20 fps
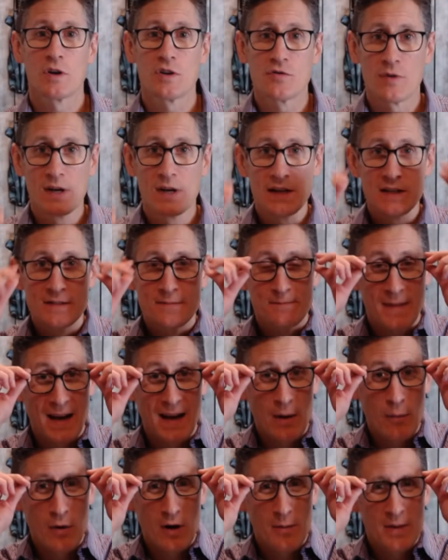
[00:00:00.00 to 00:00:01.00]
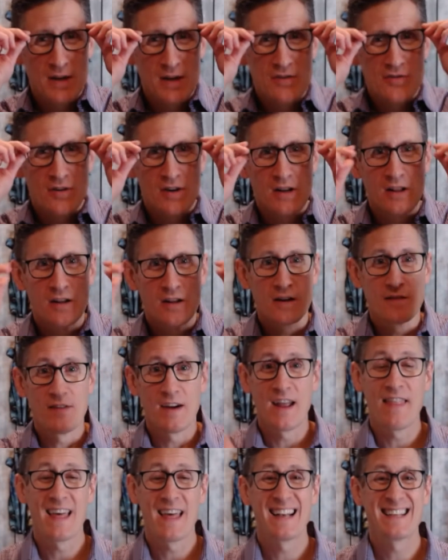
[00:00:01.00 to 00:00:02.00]
rates, and I want to make sure and
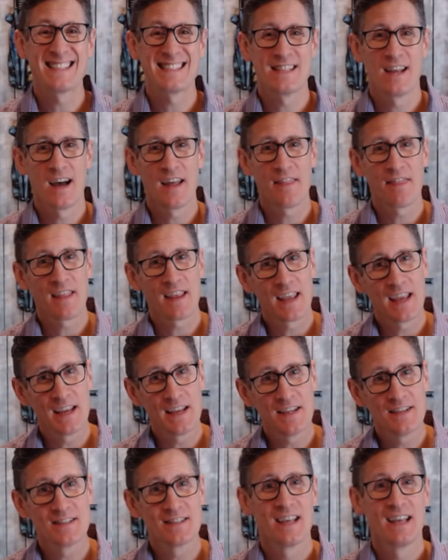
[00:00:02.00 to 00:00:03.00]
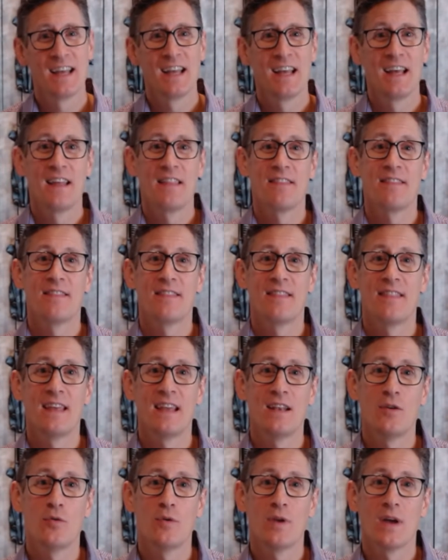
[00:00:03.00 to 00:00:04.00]
clarify that is not the case.
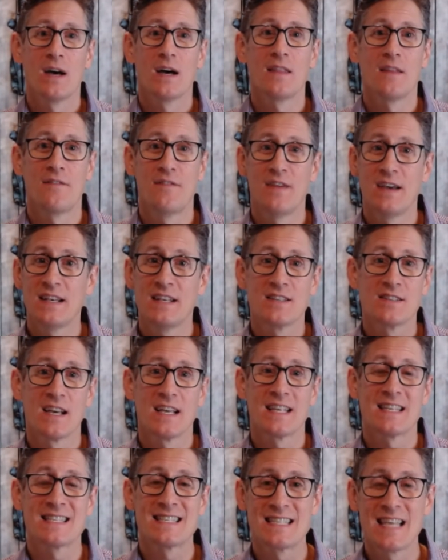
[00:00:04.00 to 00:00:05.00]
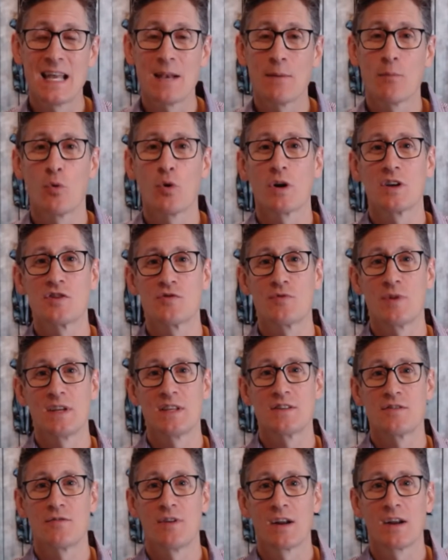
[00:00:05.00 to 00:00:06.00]
They do not. The Fed does not set mortgage
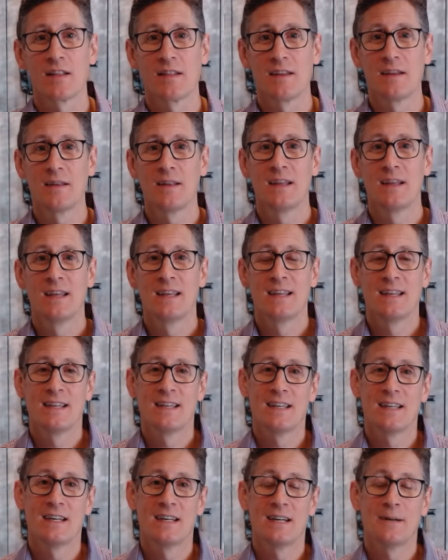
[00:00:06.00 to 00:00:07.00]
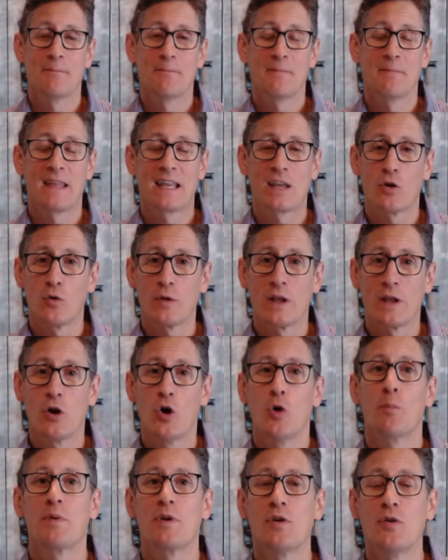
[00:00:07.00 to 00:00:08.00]
rates directly. They can only
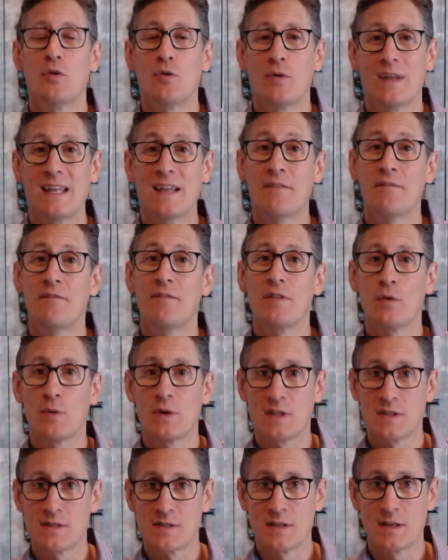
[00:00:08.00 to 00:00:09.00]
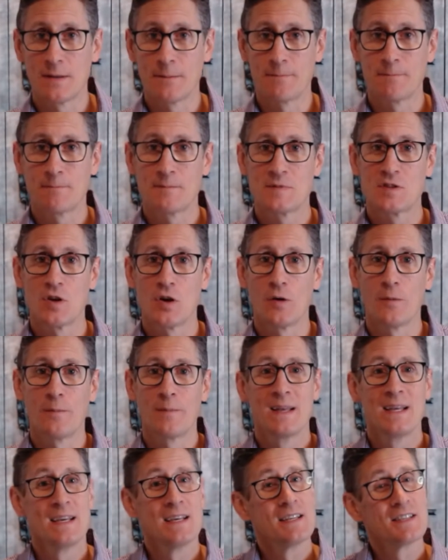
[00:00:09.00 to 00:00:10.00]
hope to influence them. So
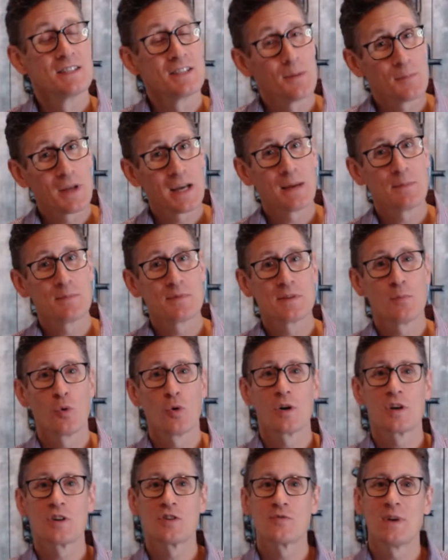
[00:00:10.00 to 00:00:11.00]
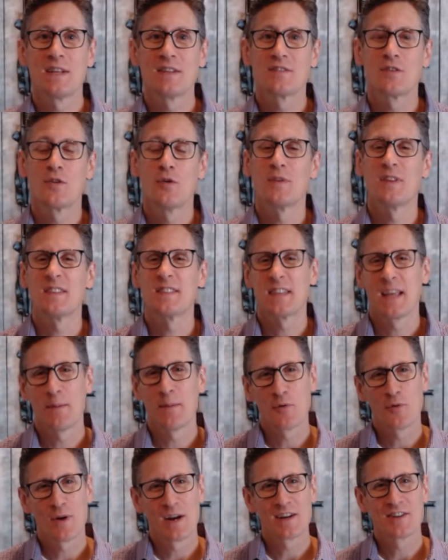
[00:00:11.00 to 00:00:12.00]
sometimes the mortgage rates go in the same
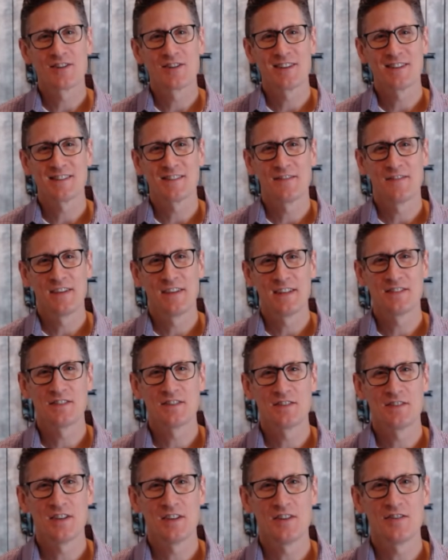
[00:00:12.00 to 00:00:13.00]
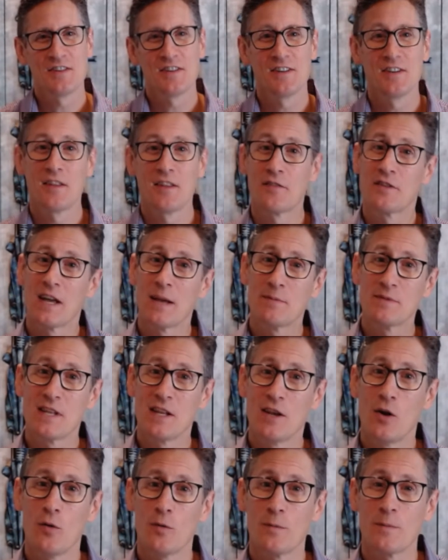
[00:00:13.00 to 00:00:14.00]
direction as the Fed's decision, and other times they
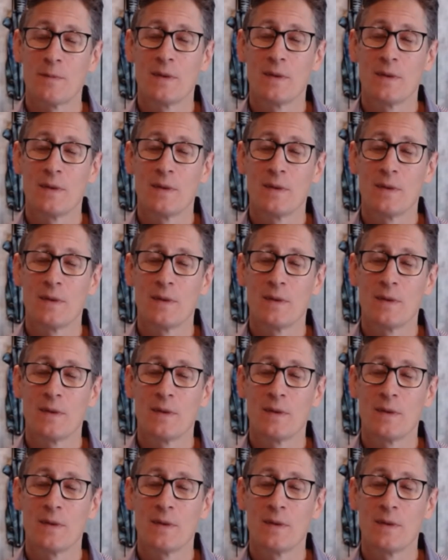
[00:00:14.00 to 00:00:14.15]
don't.